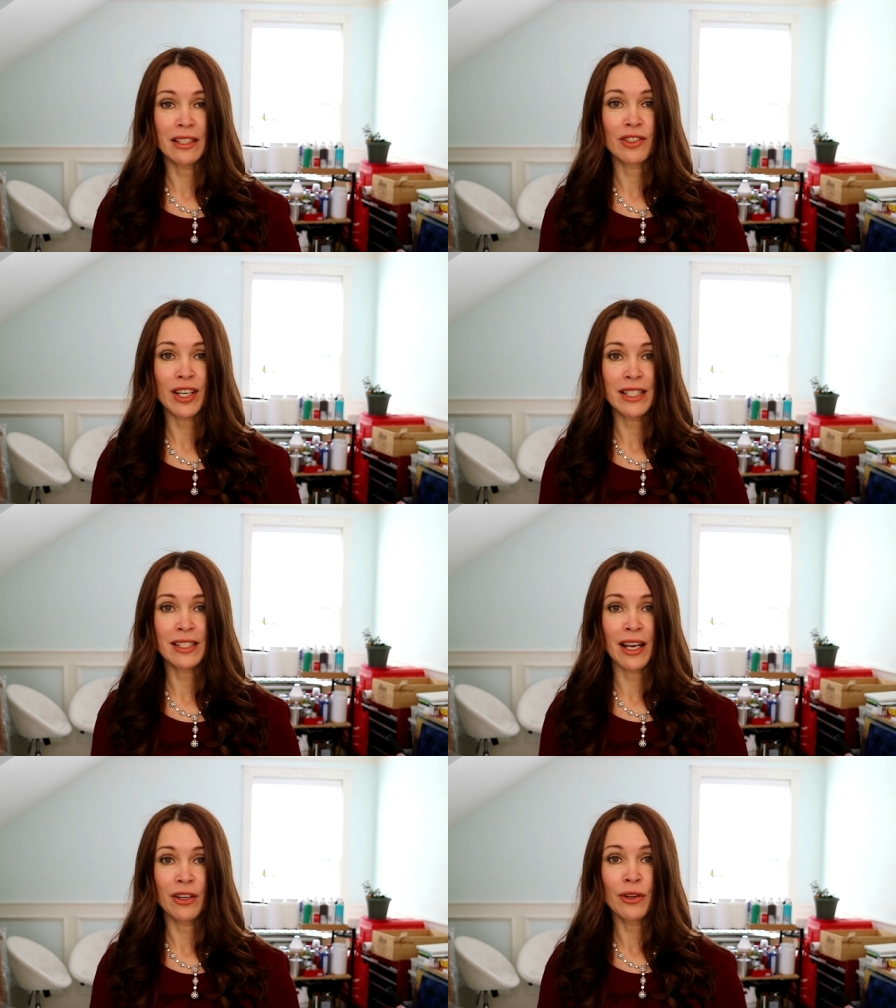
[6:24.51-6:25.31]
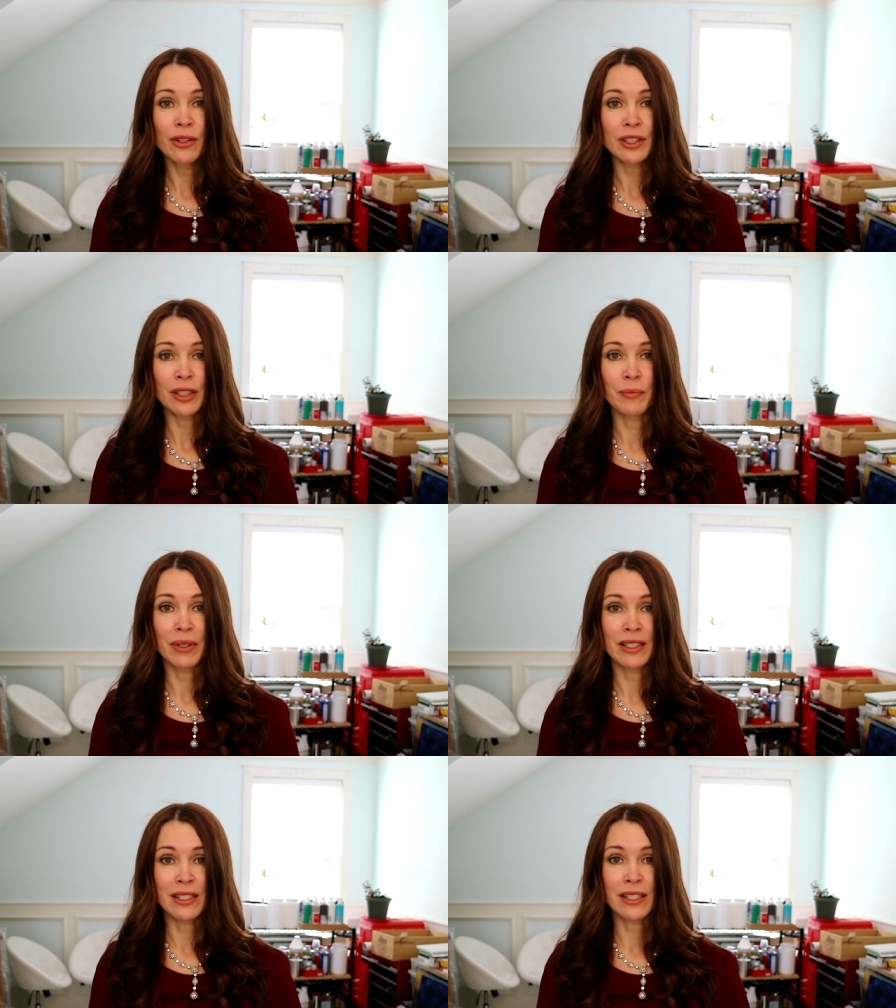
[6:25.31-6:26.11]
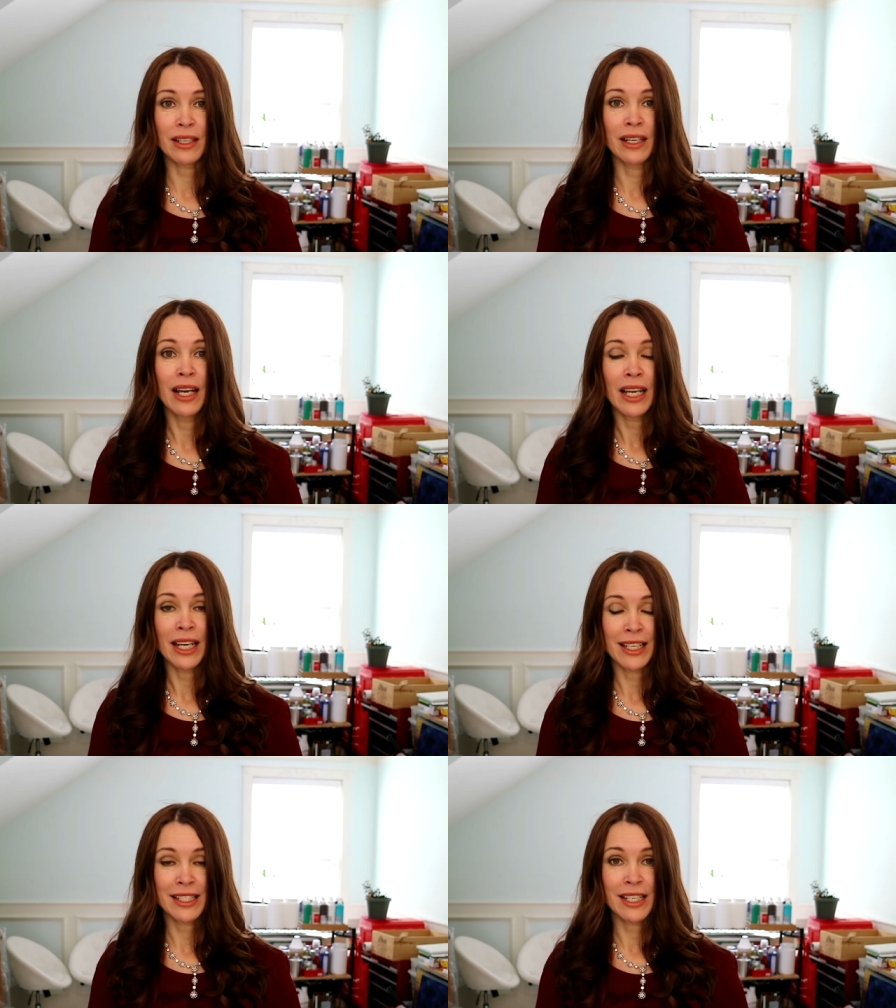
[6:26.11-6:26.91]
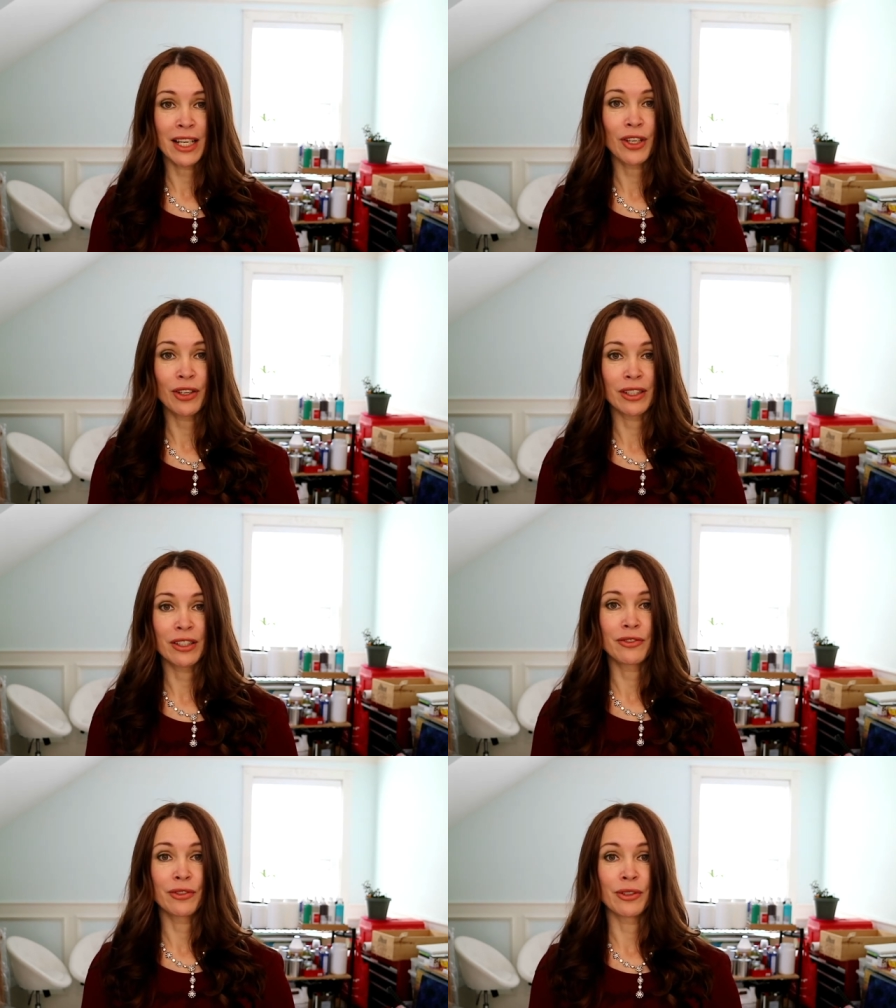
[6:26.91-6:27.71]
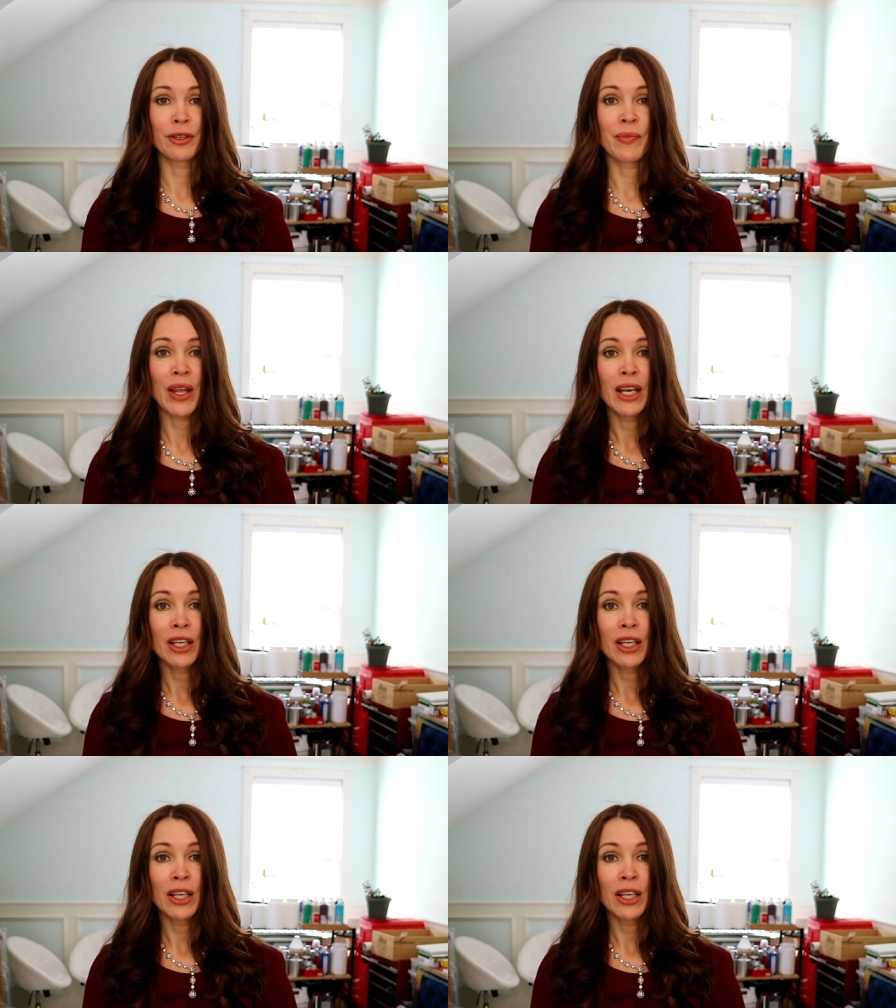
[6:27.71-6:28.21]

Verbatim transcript: address an older person in a singular form.